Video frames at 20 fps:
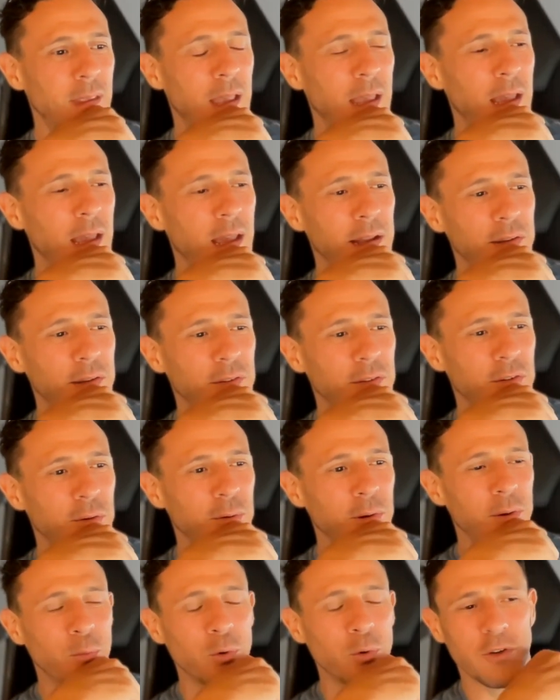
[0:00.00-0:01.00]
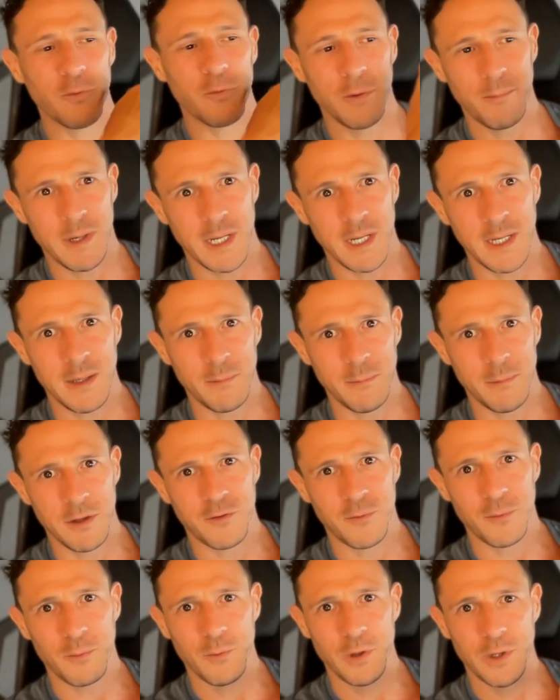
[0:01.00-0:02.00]
And so it works with money, it
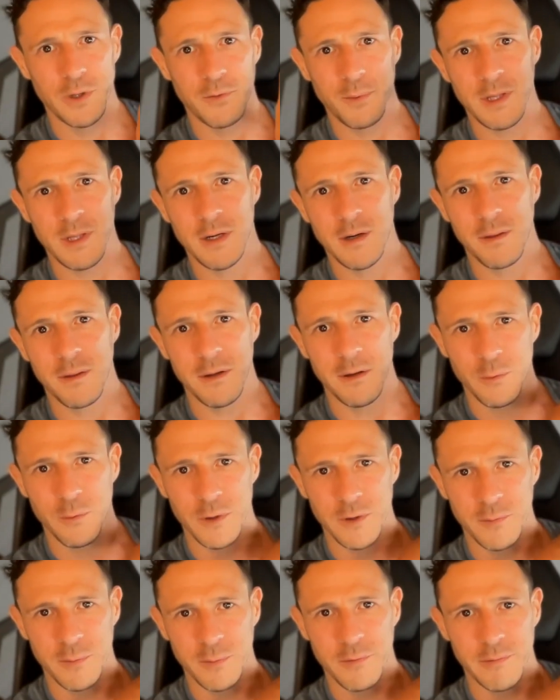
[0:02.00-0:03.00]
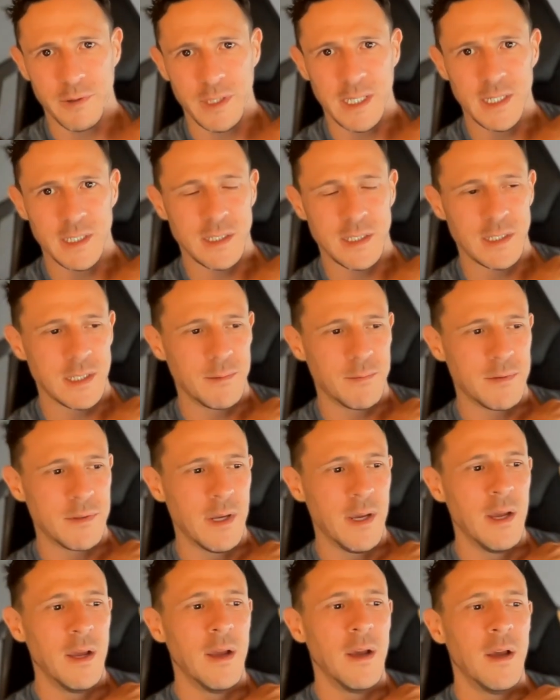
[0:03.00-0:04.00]
works with health, and it works with relationships.
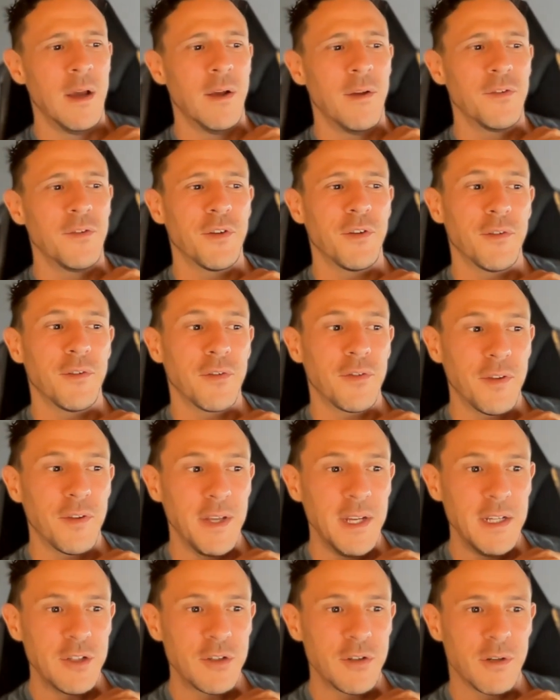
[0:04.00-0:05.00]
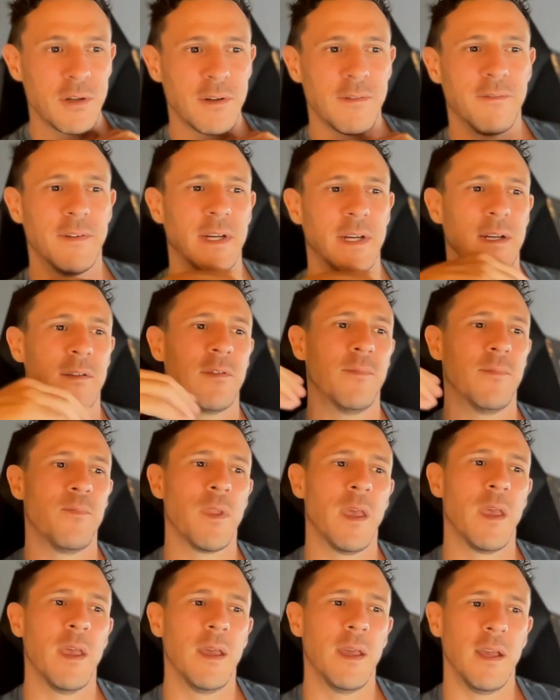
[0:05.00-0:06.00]
So the slingshot effect
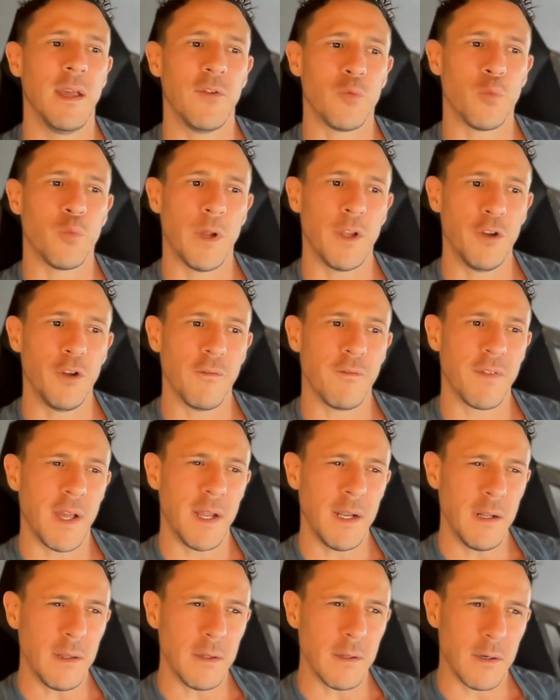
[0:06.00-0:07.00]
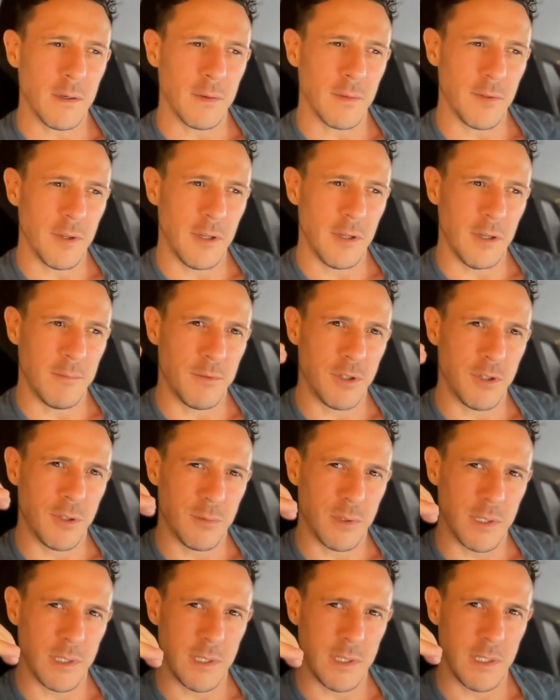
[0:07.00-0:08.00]
is when you've done it long term due
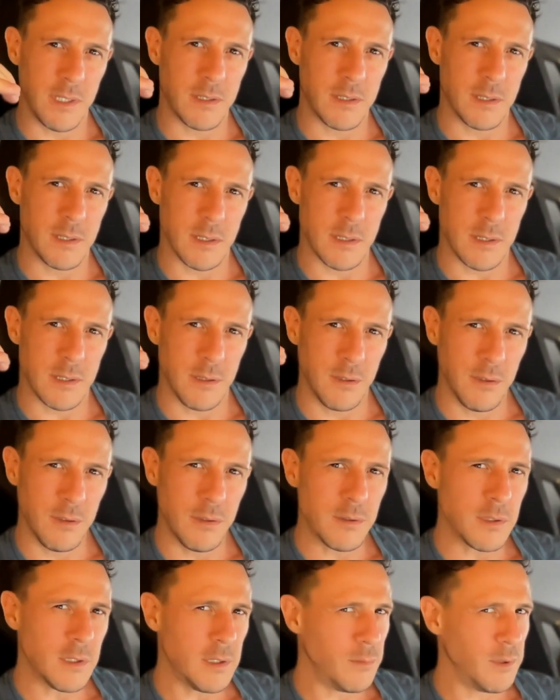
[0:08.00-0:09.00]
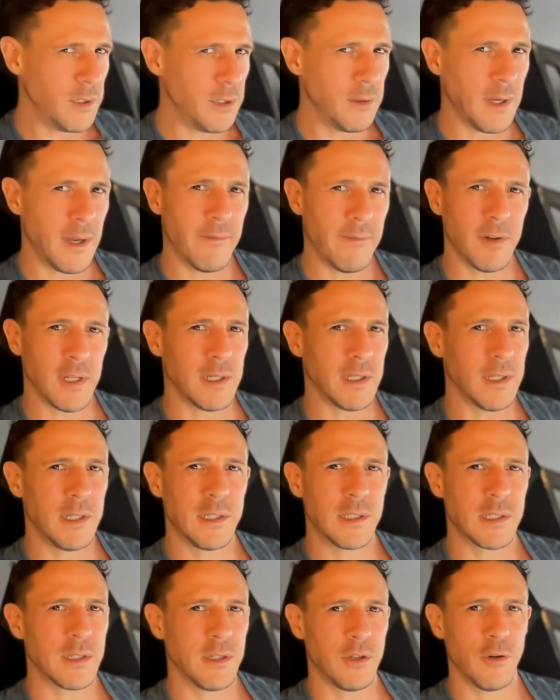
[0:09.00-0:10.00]
to addiction. So usually when you have an
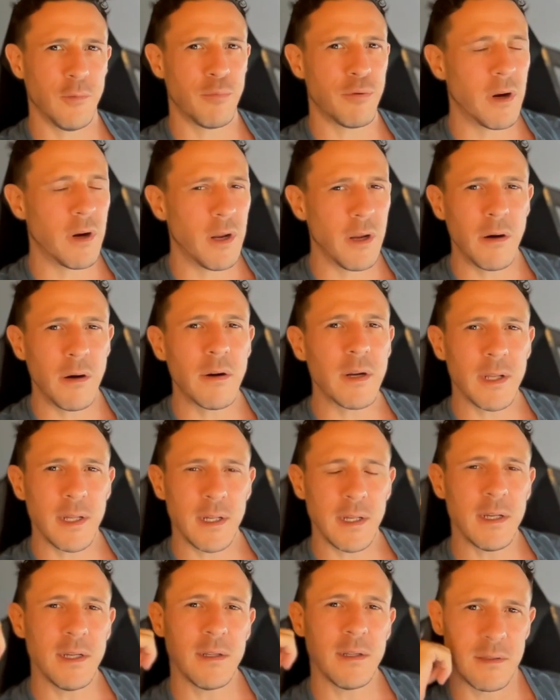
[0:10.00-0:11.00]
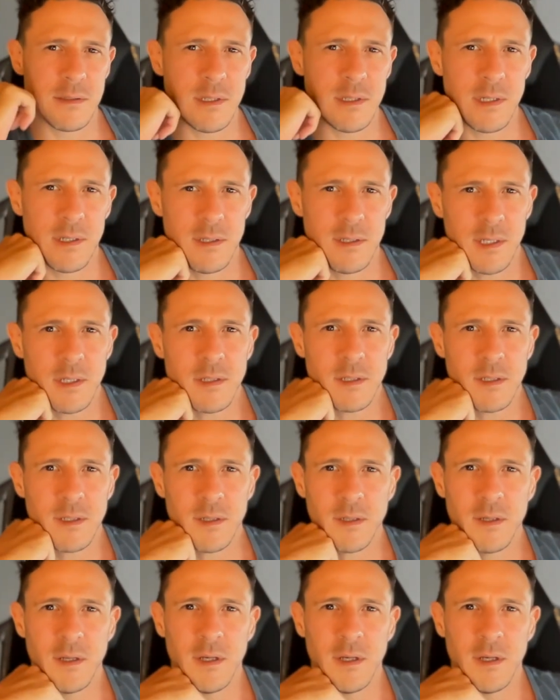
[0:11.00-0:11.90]
addiction, your priority is the addiction.